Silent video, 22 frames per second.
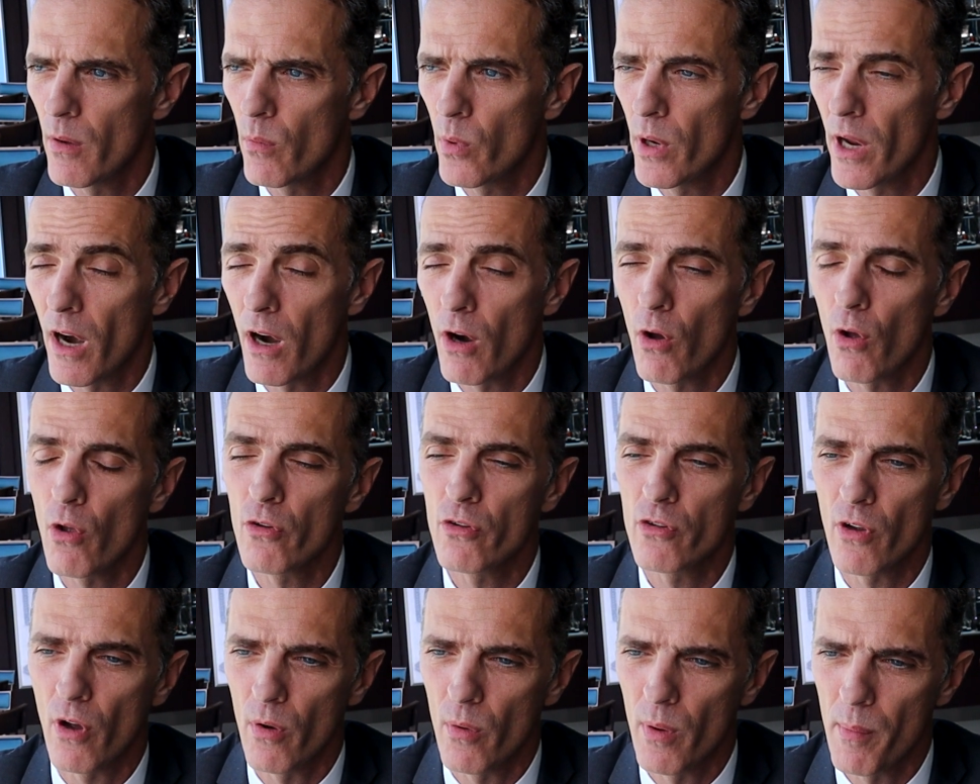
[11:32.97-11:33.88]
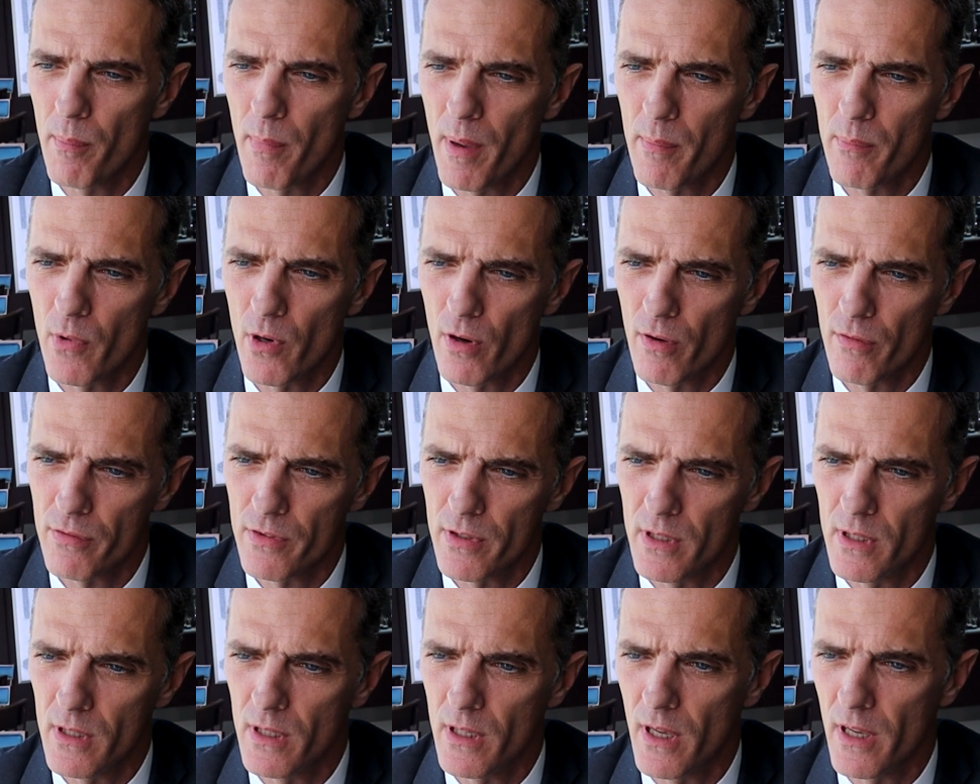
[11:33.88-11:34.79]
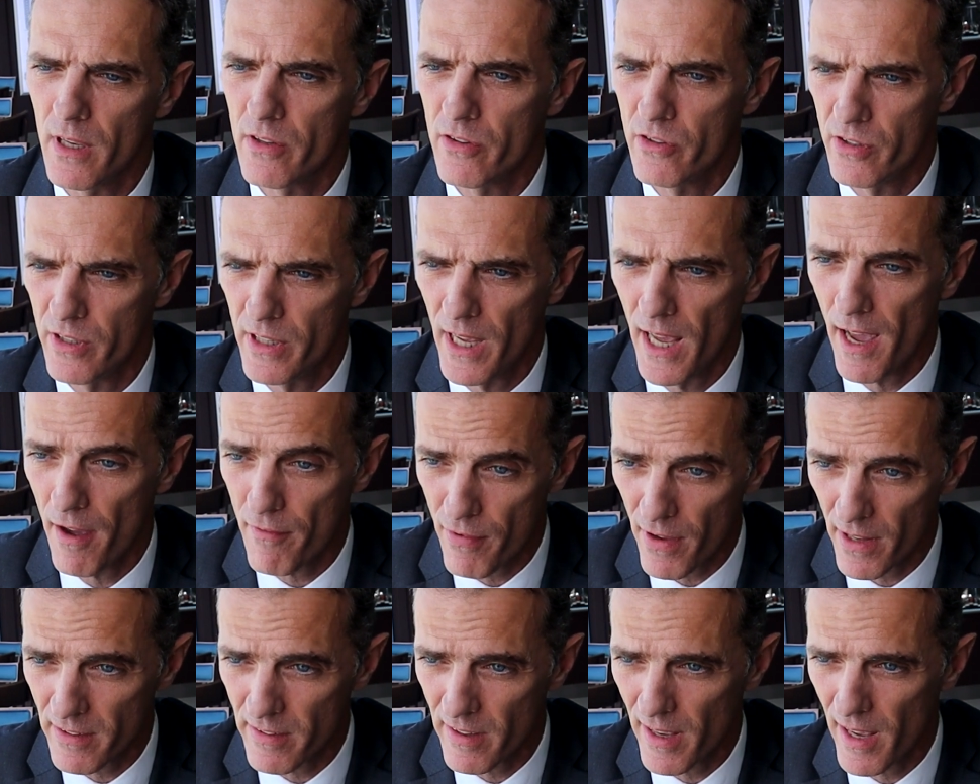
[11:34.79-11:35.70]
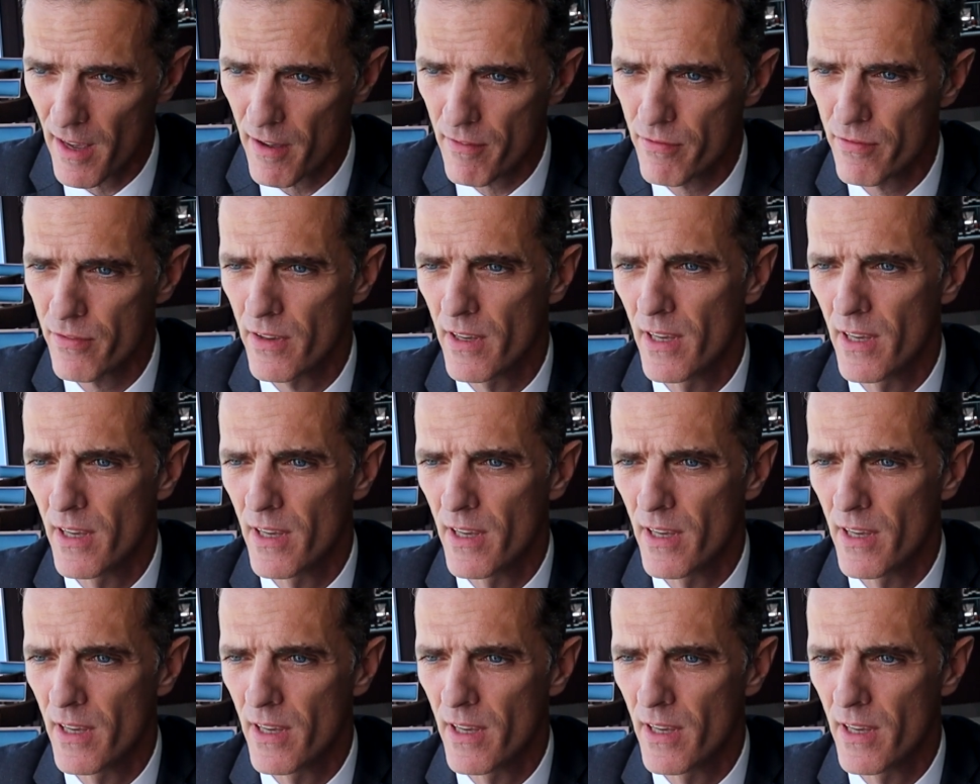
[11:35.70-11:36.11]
We are also a member of the CFATF